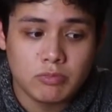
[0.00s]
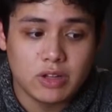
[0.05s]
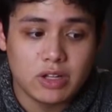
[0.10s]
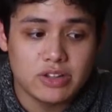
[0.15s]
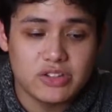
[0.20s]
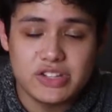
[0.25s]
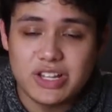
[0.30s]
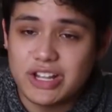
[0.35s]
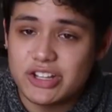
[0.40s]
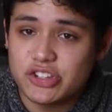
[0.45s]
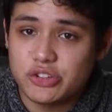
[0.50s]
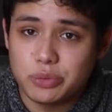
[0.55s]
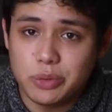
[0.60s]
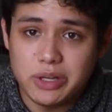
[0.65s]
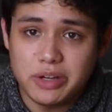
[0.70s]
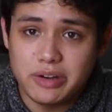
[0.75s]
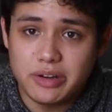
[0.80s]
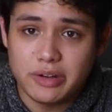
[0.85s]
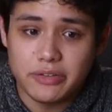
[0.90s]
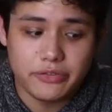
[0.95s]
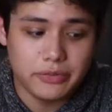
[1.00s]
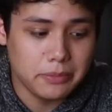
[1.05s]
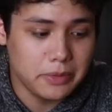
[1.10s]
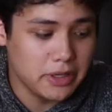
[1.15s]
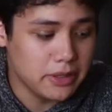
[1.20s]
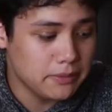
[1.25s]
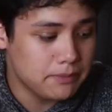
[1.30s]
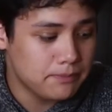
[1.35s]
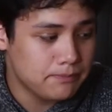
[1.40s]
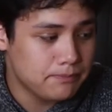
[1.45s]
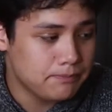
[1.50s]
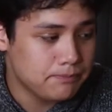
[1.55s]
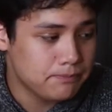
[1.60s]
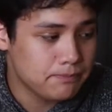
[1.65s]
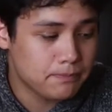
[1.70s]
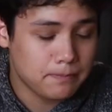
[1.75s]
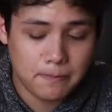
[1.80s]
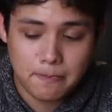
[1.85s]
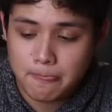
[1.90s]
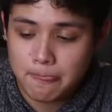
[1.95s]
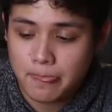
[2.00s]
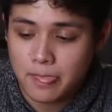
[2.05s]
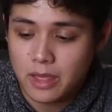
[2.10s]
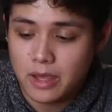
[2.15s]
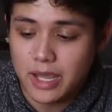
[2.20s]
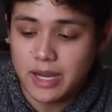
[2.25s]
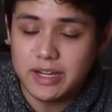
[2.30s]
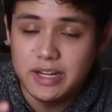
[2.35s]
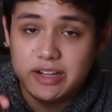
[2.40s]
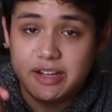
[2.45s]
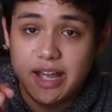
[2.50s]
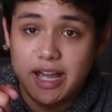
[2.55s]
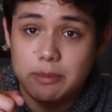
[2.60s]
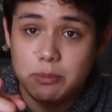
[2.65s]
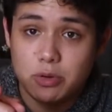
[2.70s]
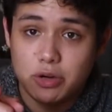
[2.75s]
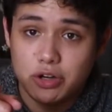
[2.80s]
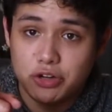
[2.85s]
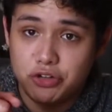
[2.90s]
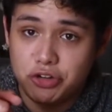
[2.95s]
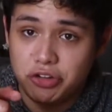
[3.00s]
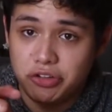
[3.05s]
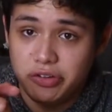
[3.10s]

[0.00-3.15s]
It's not sweet enough for me. I need to add more Hershey